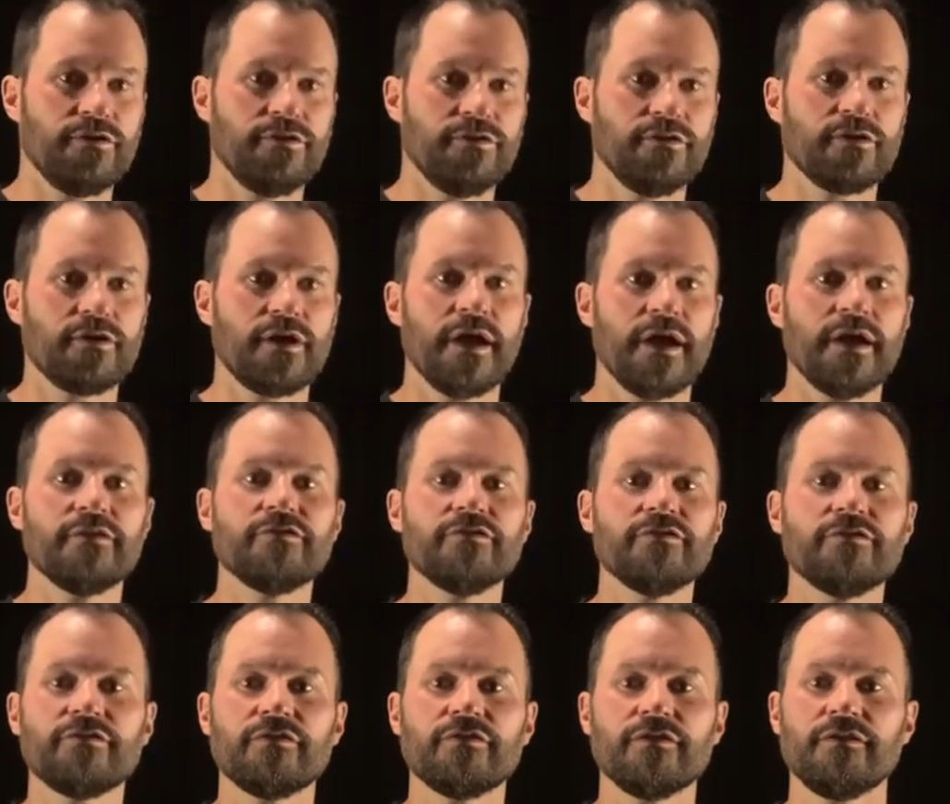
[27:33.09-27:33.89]
Your
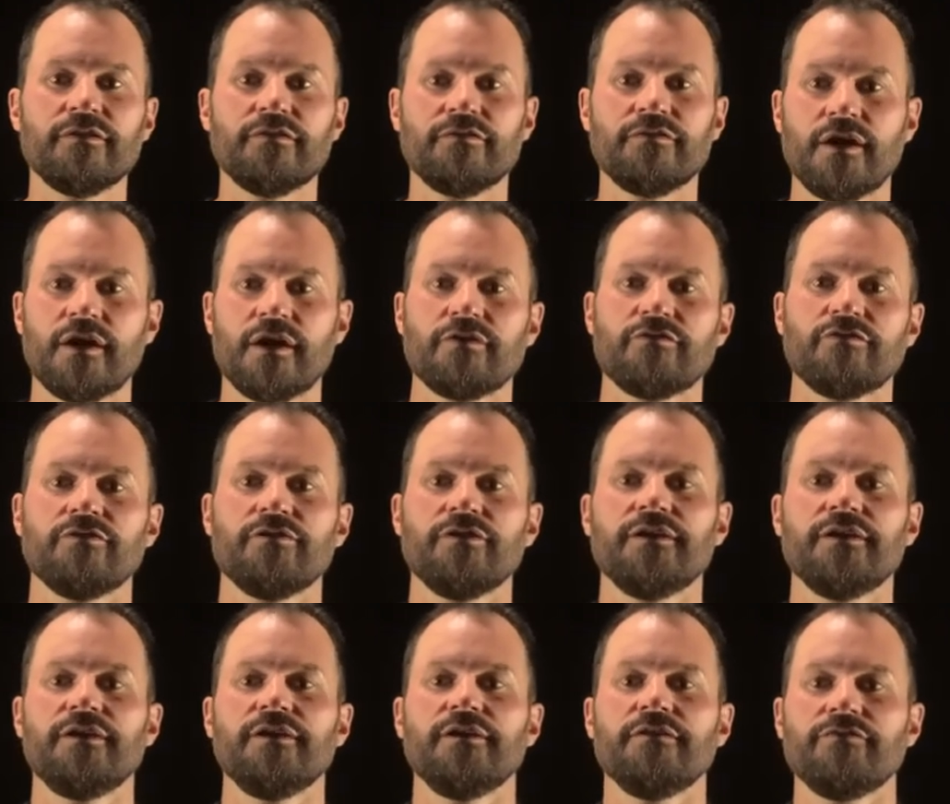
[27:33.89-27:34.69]
agency is actually
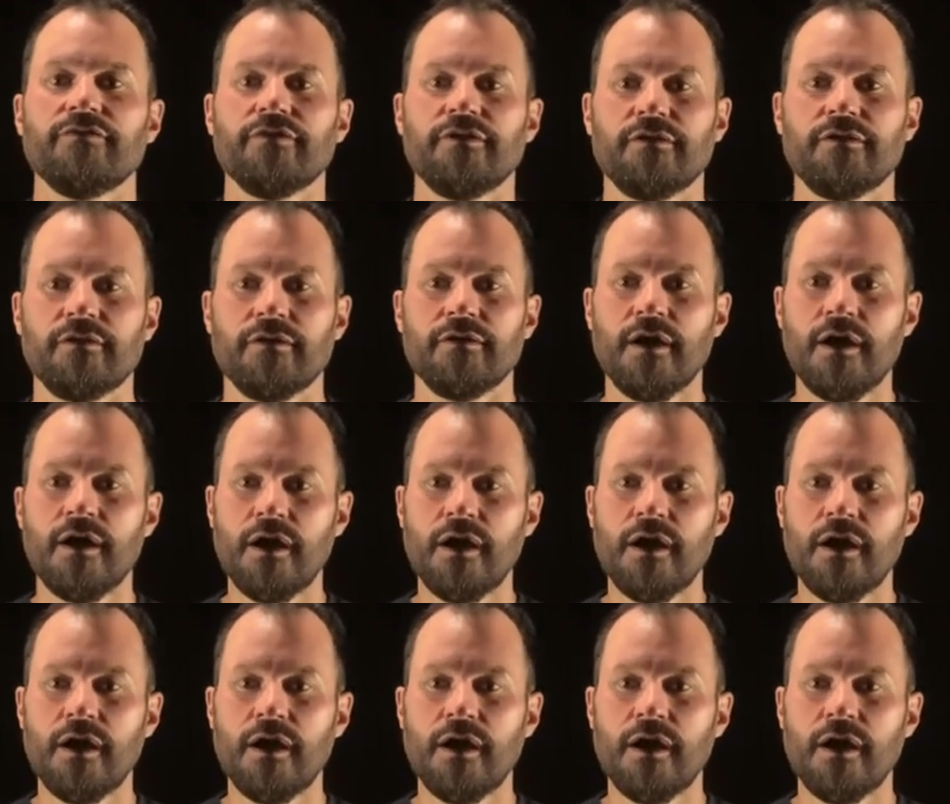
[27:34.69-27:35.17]
given